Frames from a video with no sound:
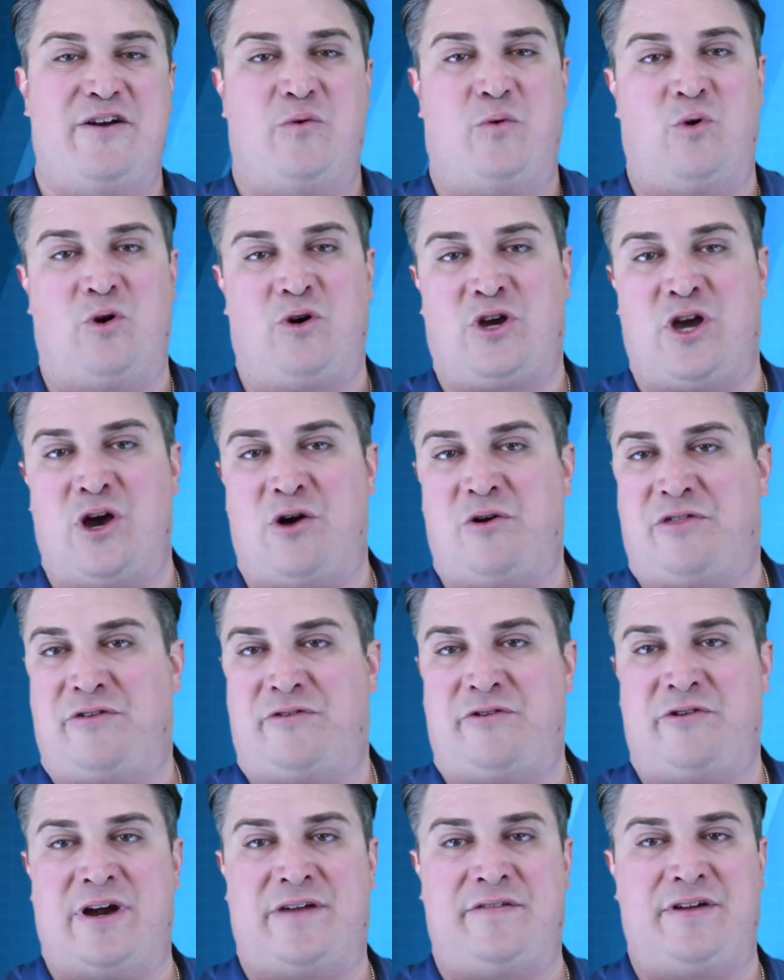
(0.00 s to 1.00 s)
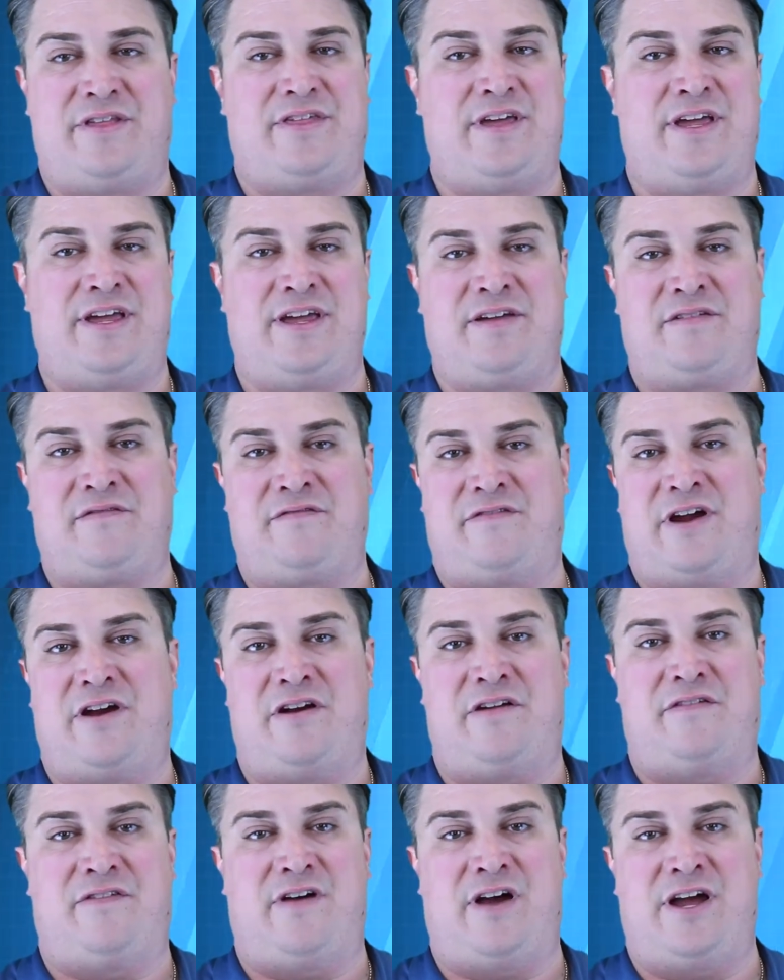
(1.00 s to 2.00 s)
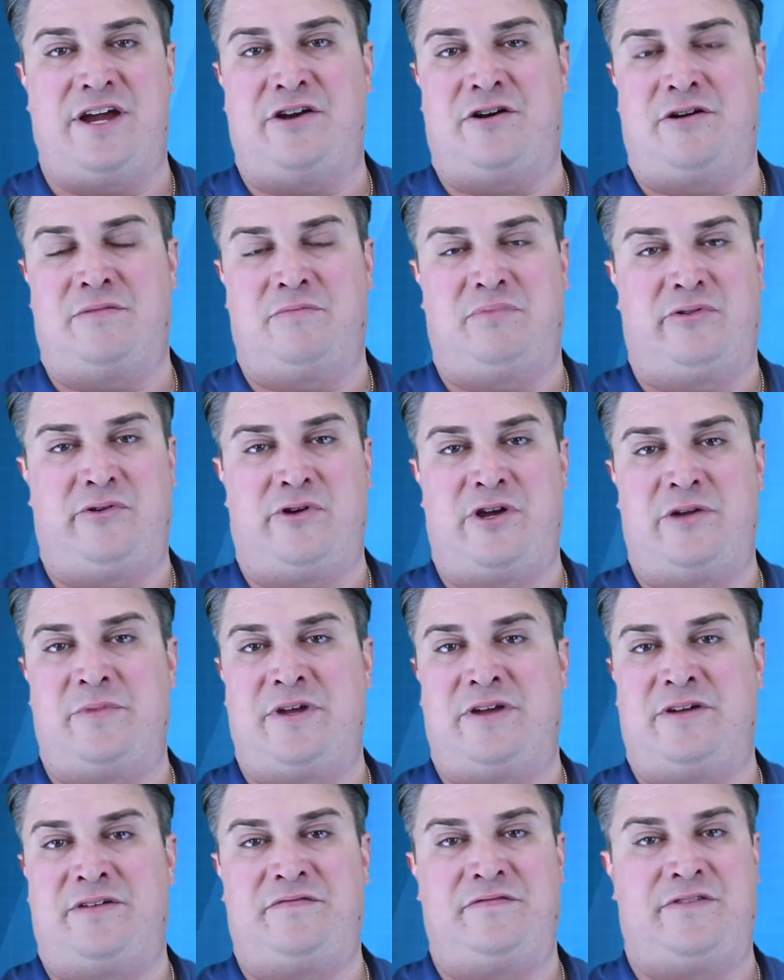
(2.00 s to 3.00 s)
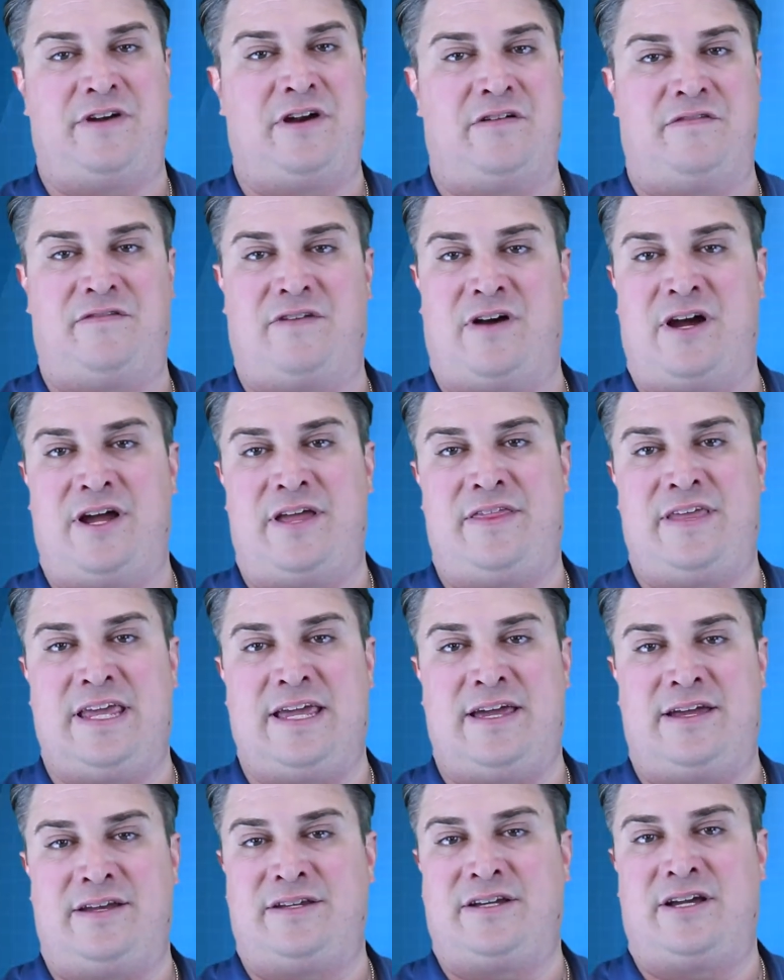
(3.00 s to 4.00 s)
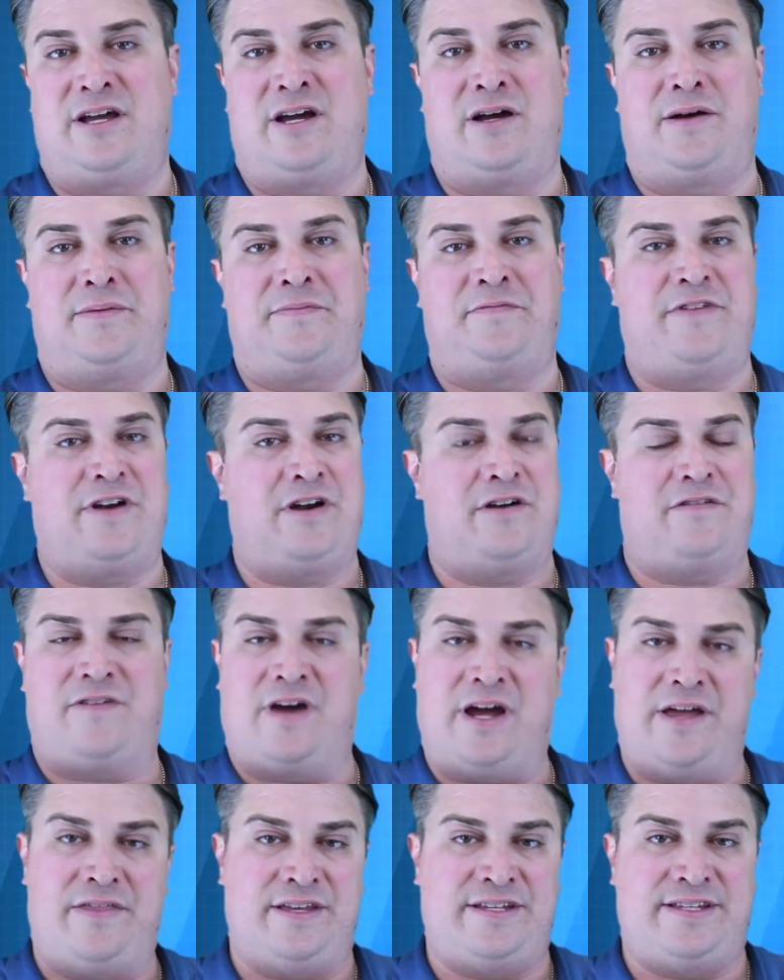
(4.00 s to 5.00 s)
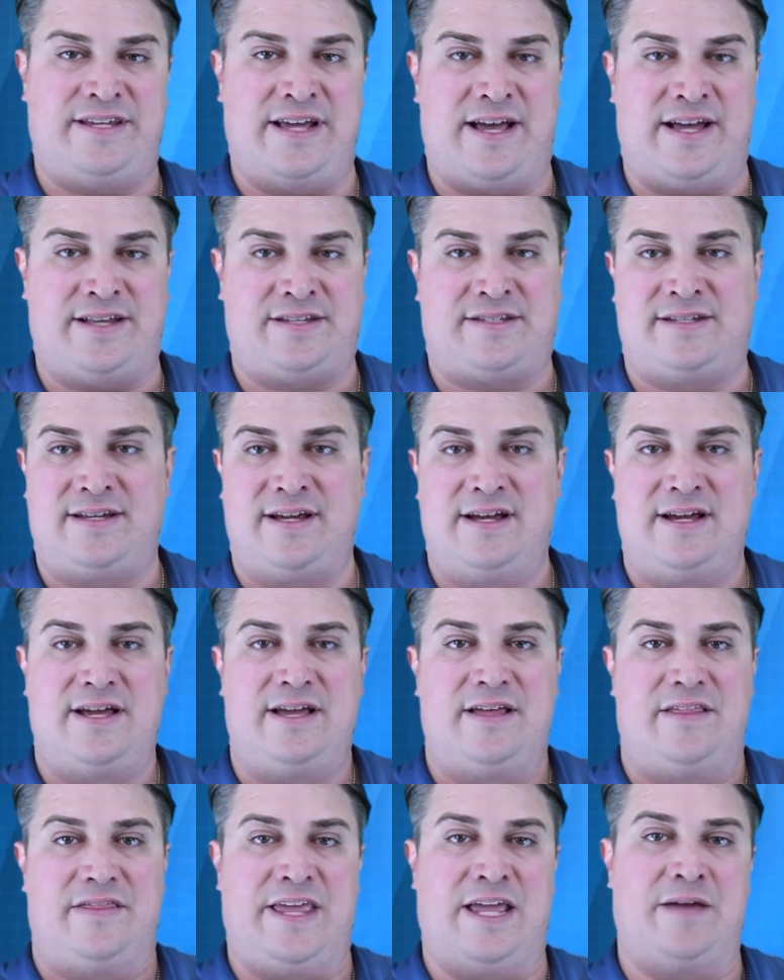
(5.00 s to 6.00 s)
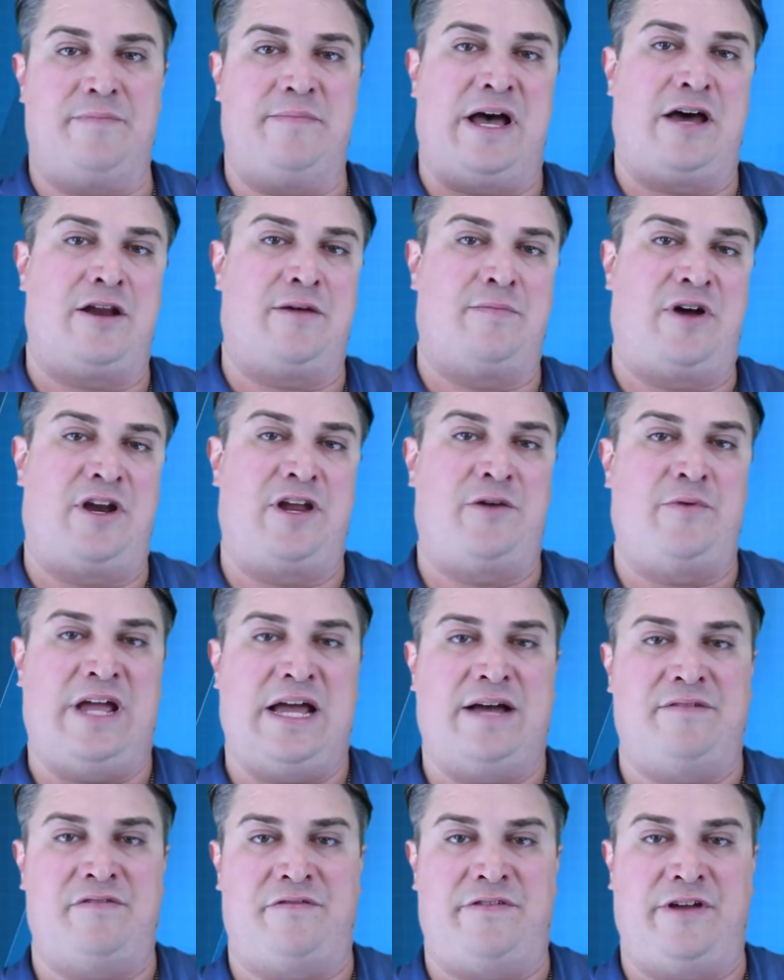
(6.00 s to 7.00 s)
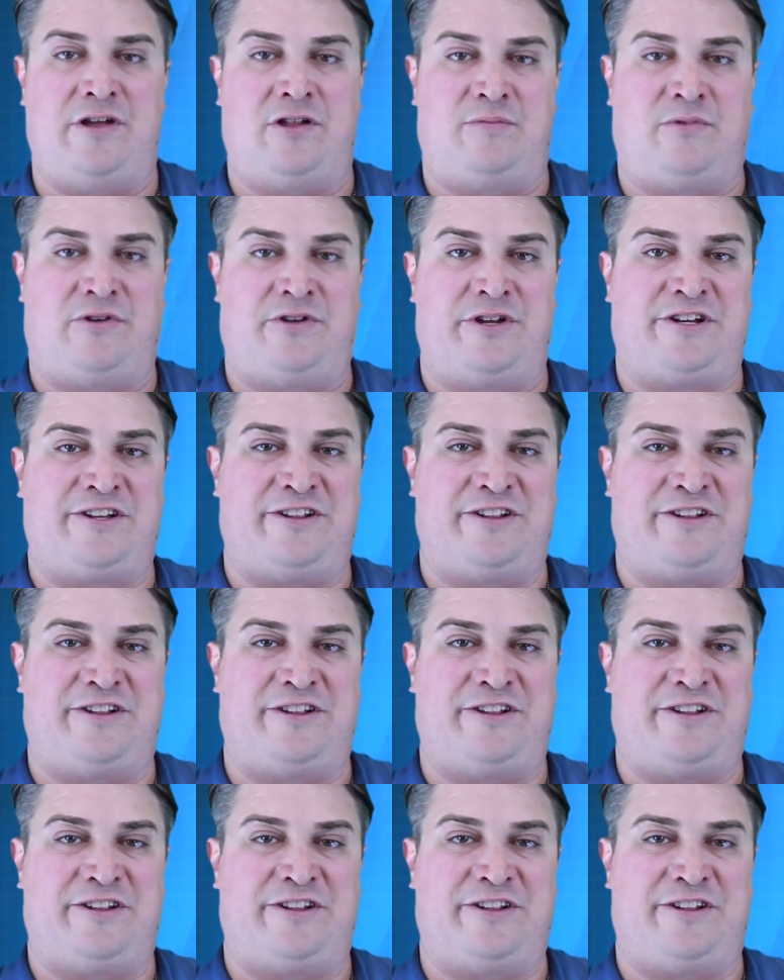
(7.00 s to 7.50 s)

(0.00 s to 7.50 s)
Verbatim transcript: We'll go through everything, verify your employment, verify the income, verify the debts, the amount of money we have available to